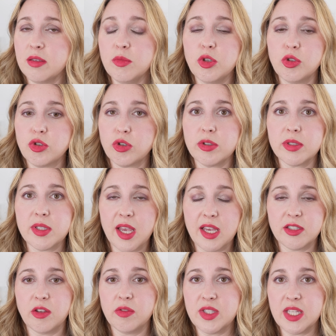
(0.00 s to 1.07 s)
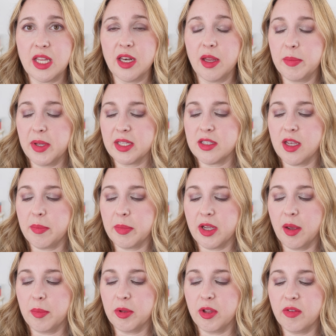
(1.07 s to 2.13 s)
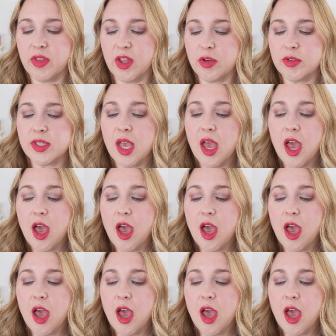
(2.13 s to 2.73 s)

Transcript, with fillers: some neutrals, as you've seen, I picked up a couple of those,